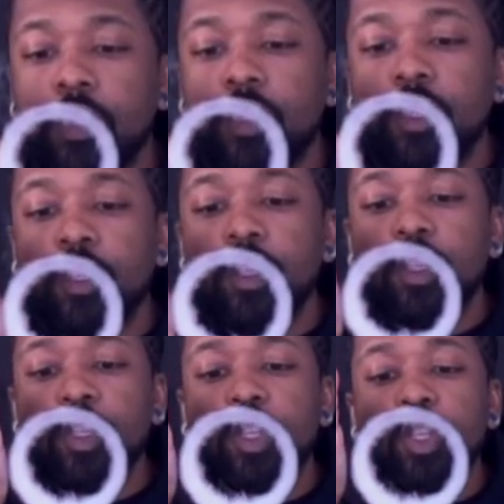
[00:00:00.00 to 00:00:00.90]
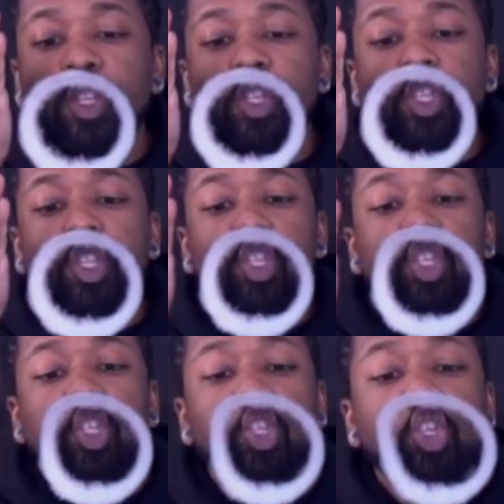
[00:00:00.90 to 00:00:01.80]

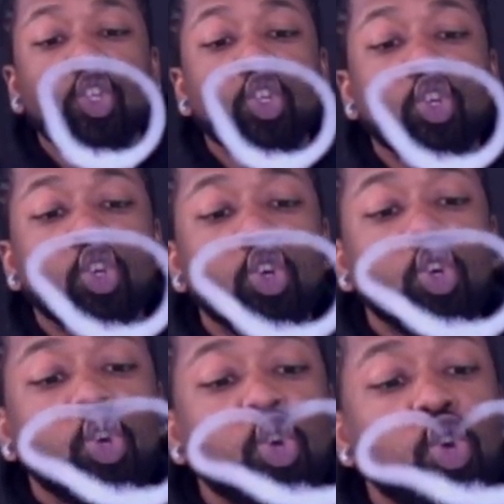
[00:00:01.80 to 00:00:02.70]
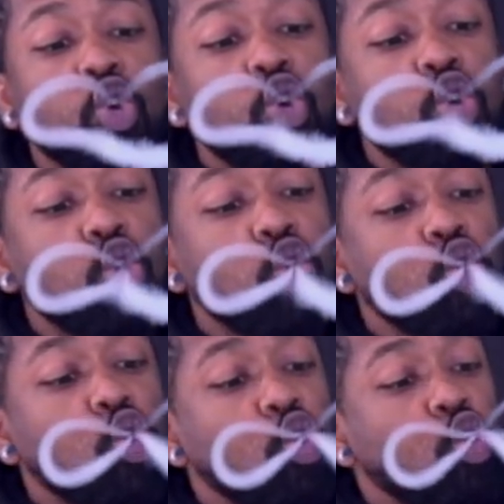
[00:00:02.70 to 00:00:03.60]

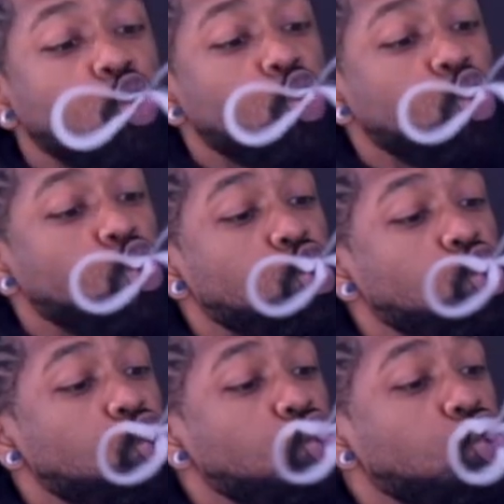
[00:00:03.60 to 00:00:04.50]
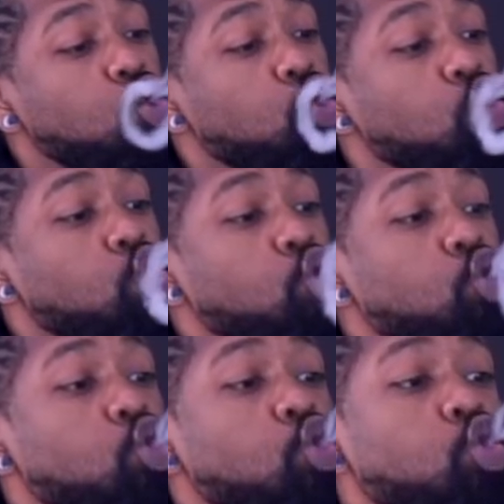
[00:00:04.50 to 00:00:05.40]

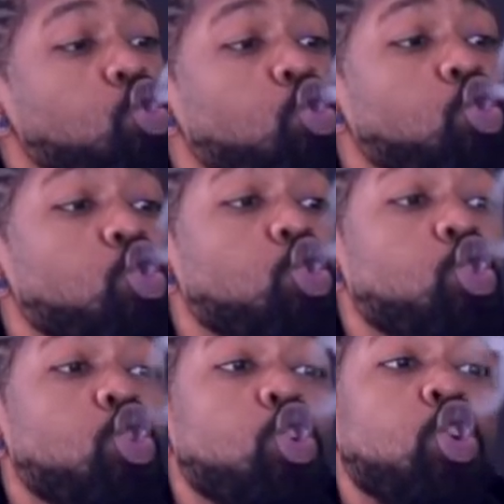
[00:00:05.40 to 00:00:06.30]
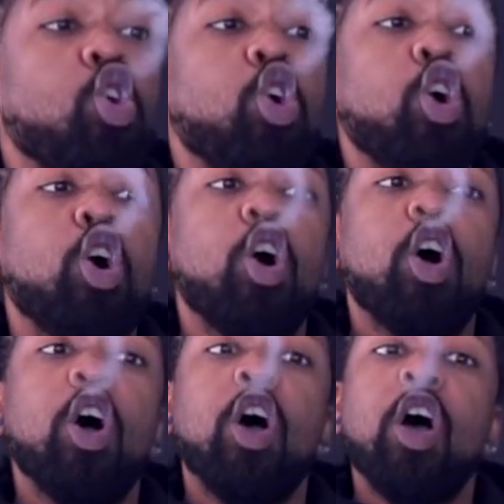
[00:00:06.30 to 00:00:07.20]

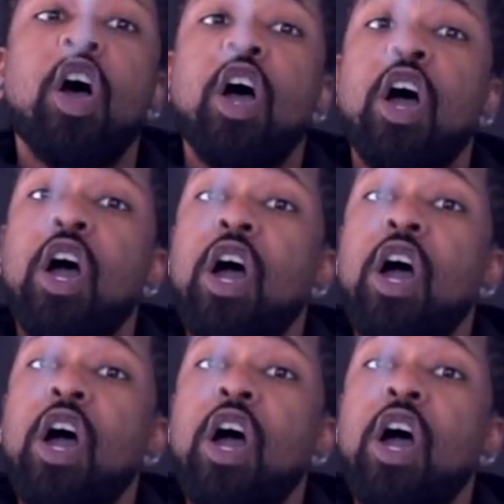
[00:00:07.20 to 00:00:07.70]
(silence)